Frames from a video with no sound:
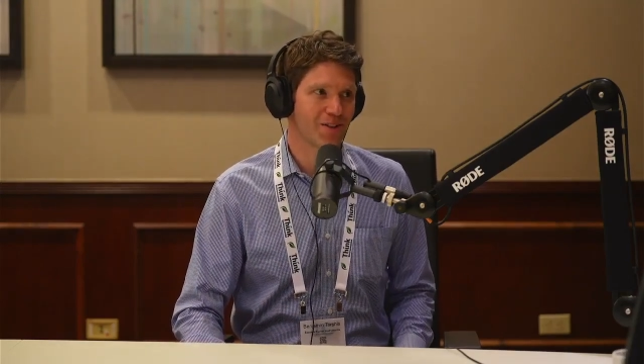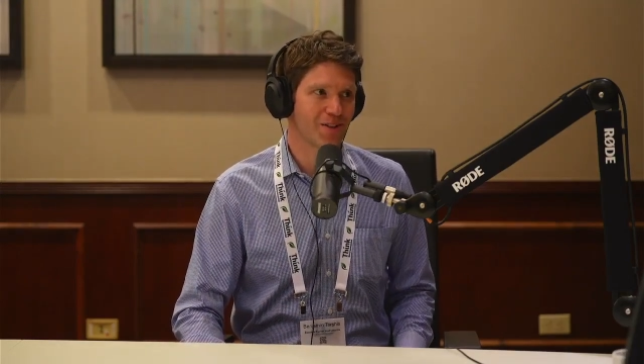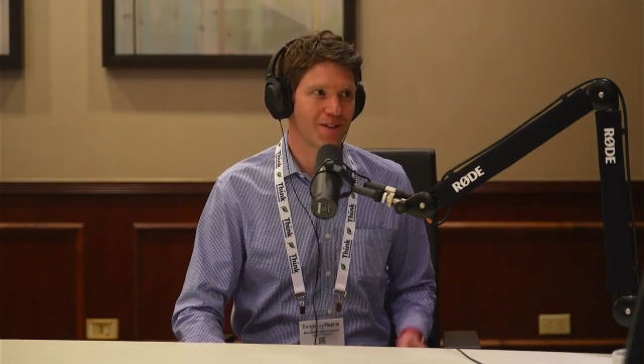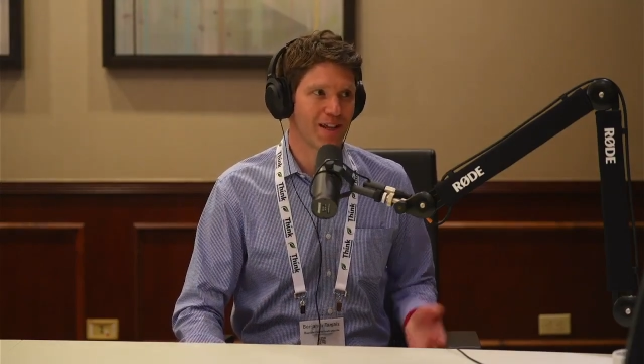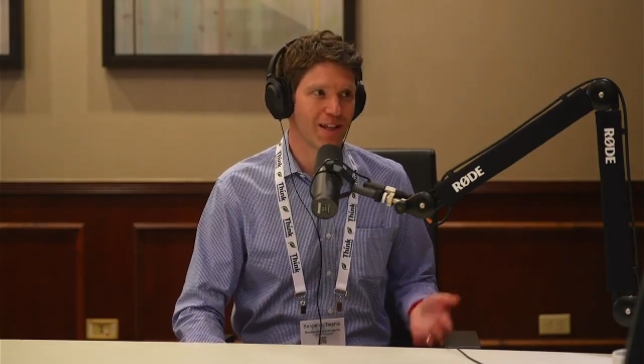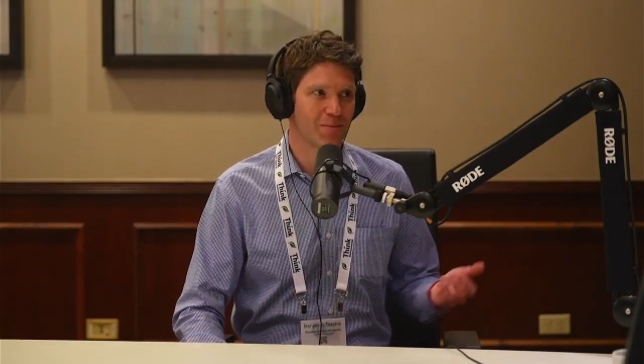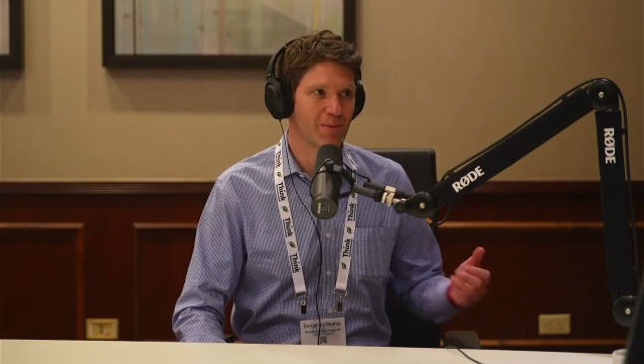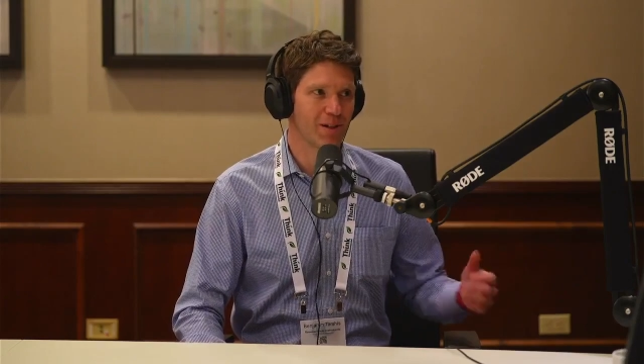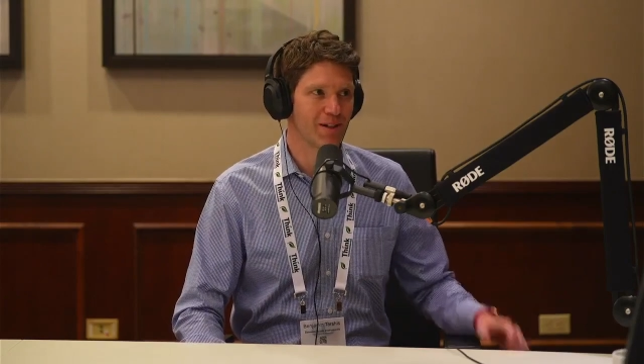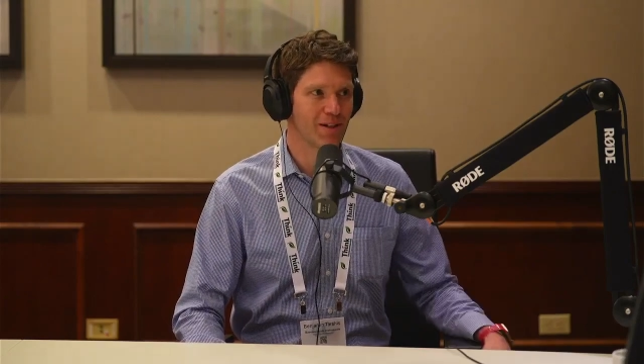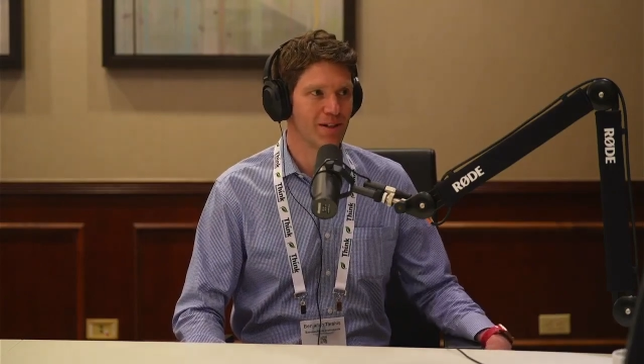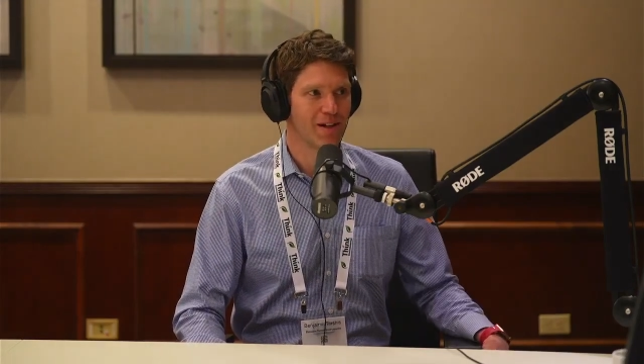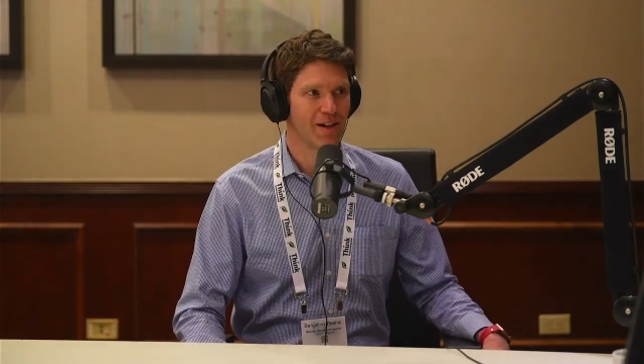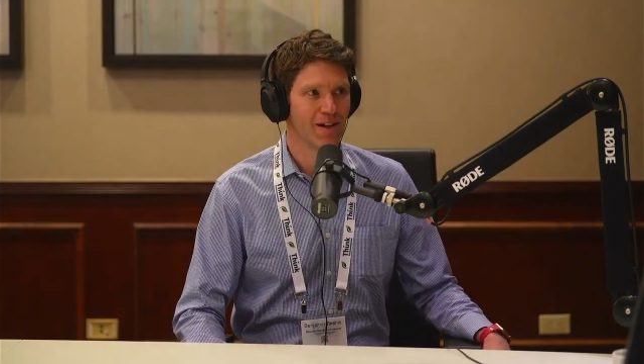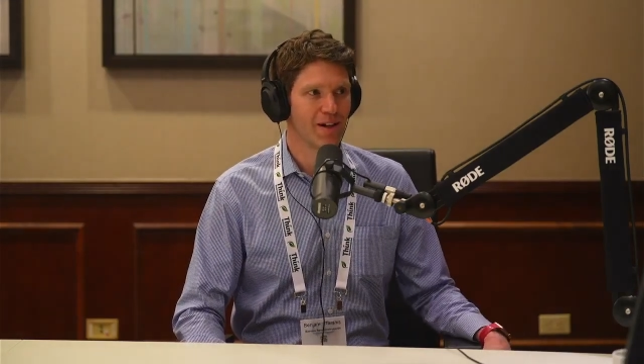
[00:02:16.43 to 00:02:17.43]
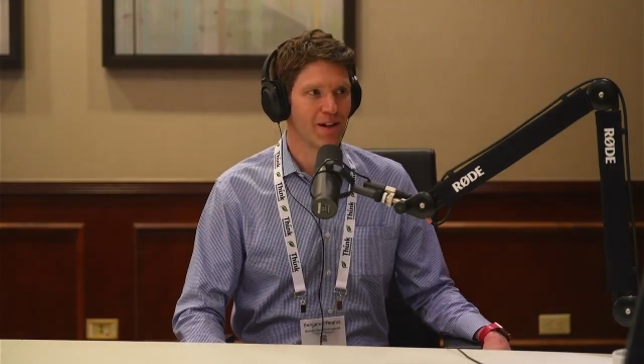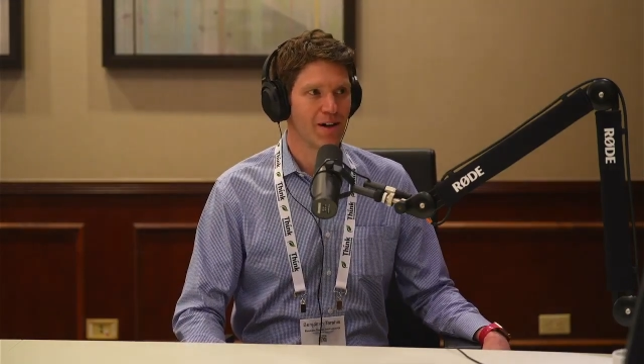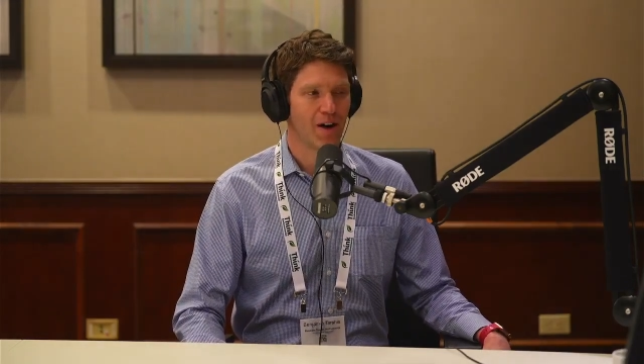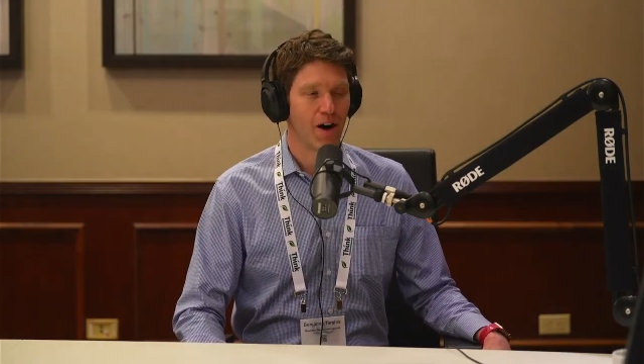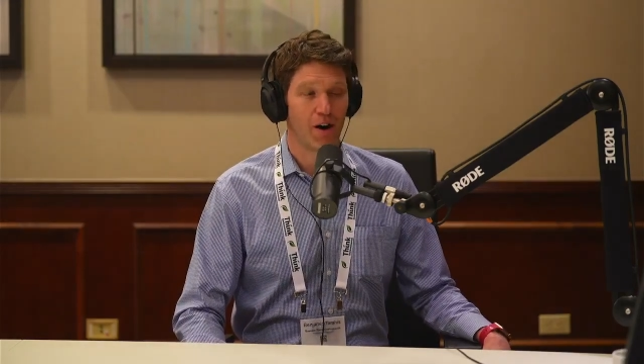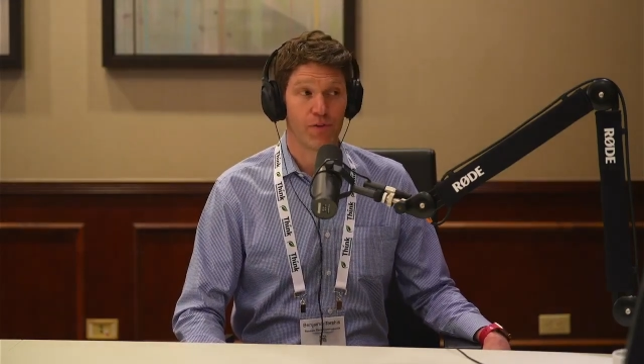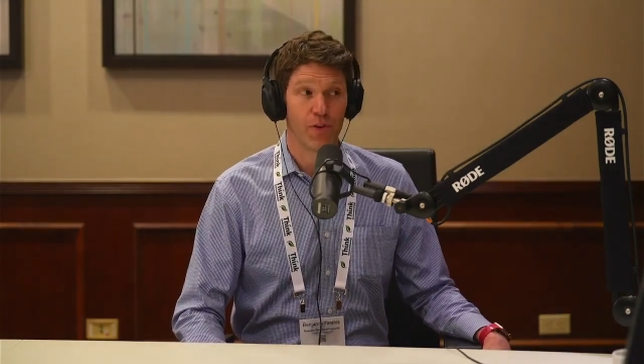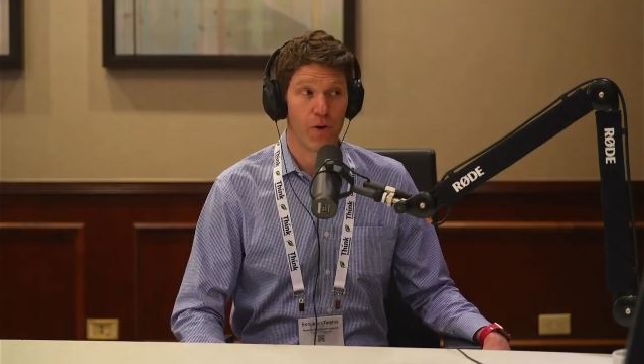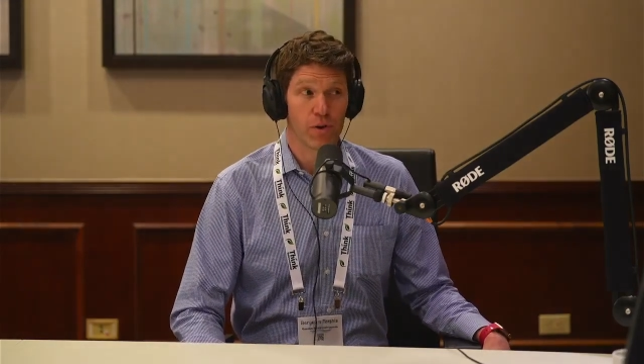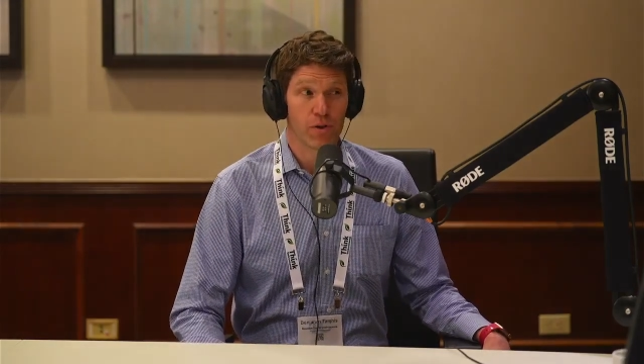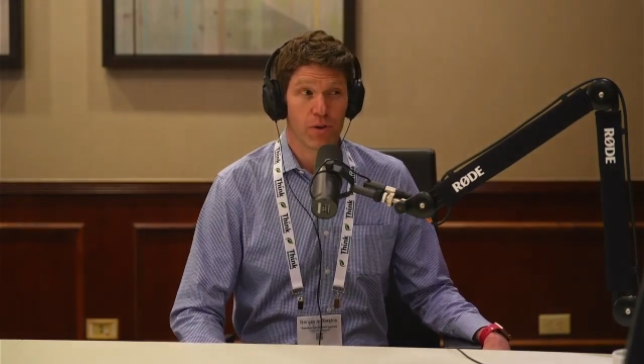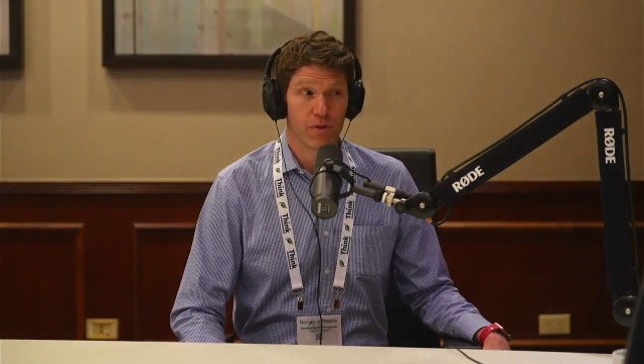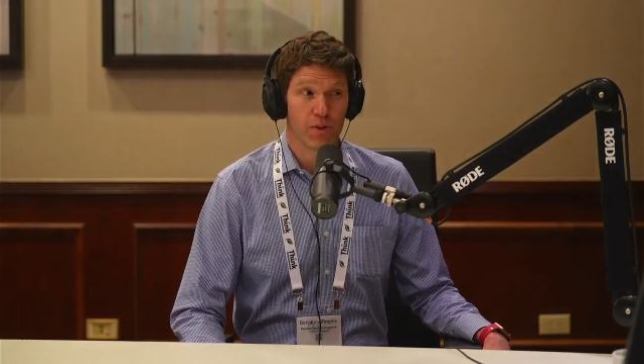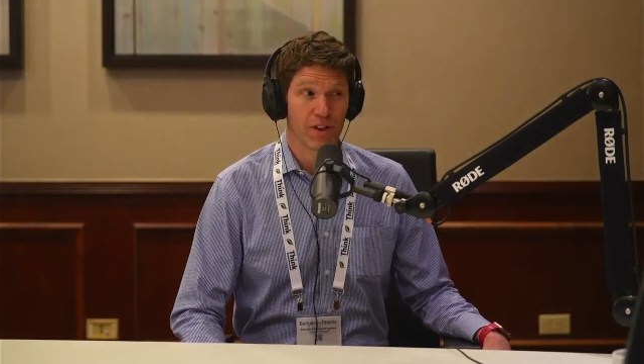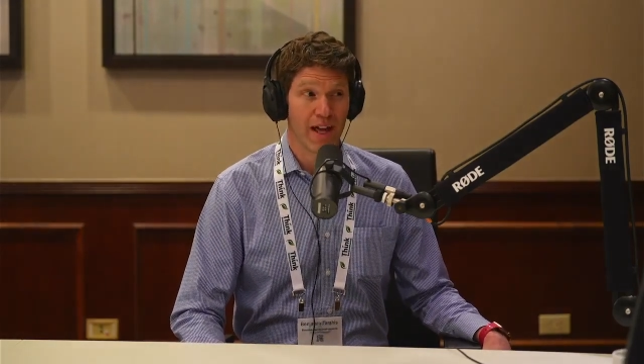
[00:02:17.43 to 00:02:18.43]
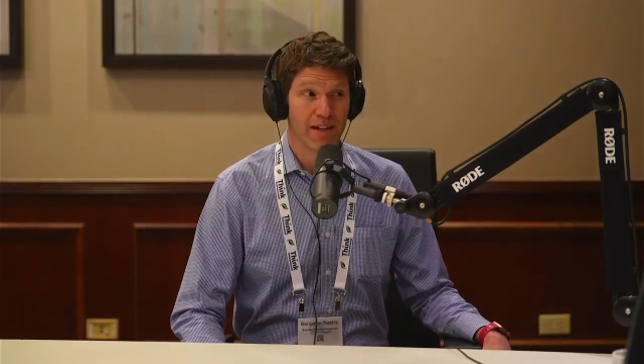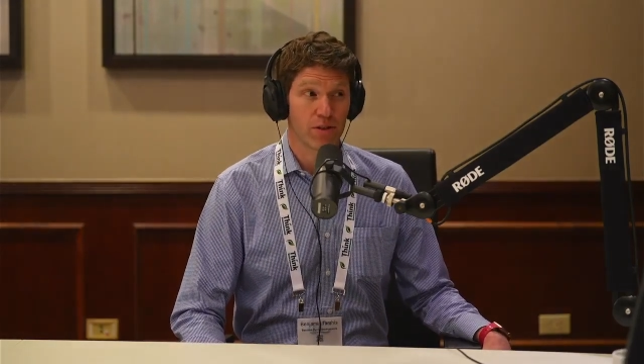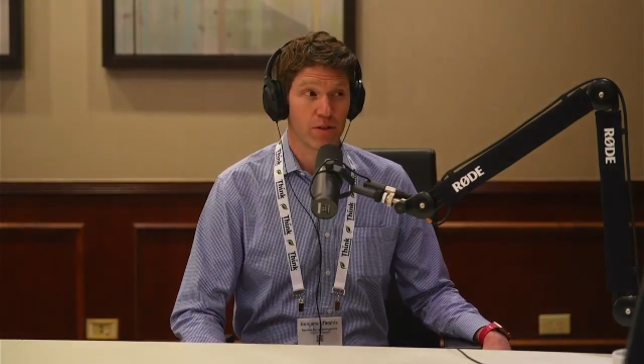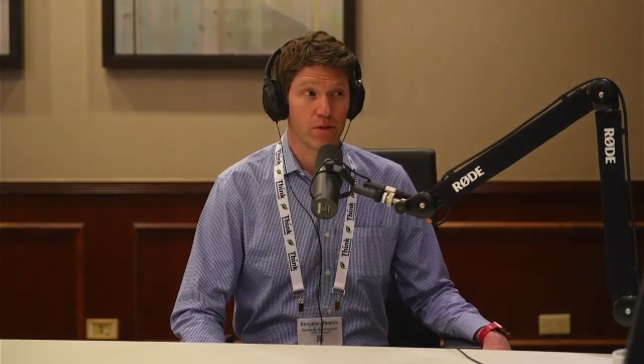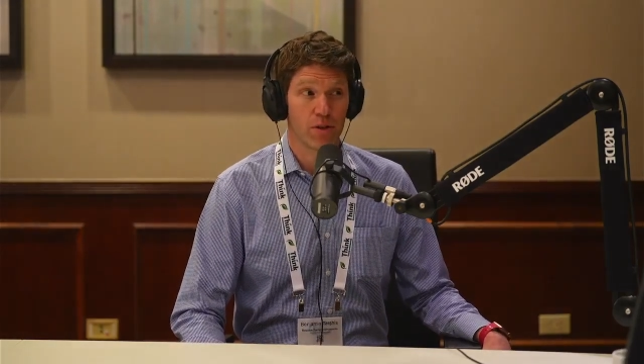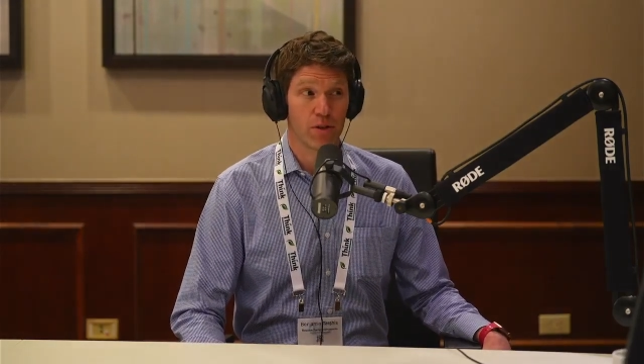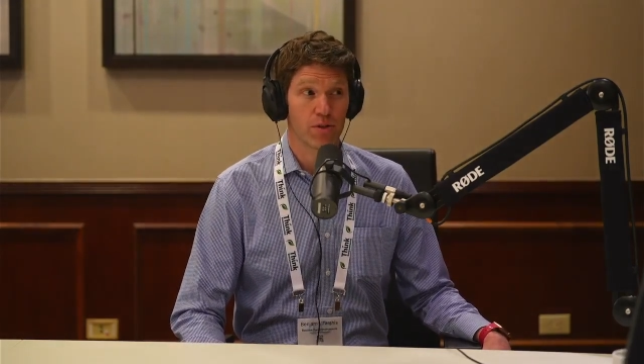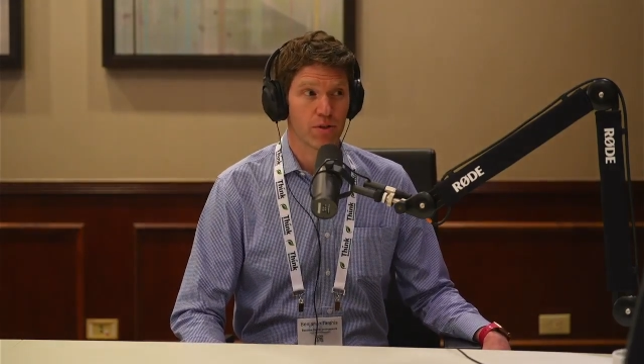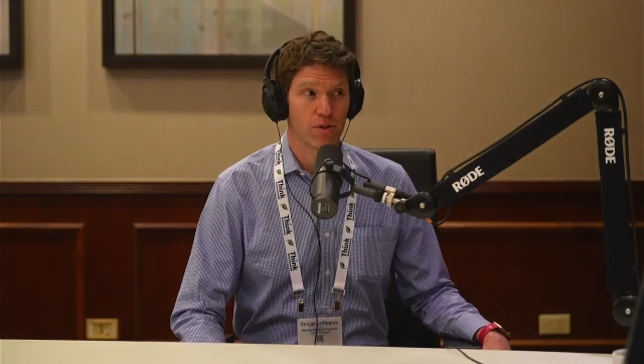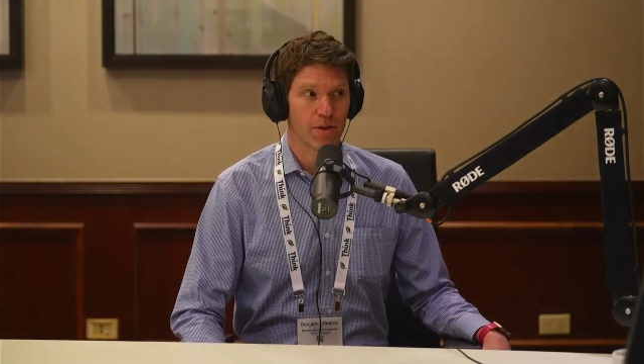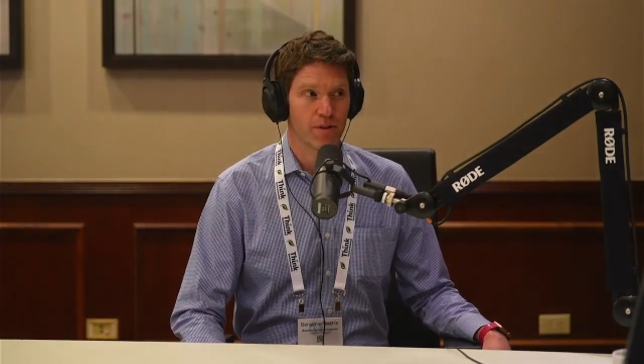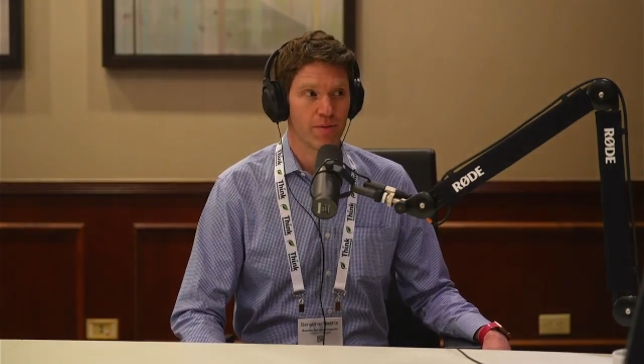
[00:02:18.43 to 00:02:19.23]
So that's been our focus over the last 2 years or so.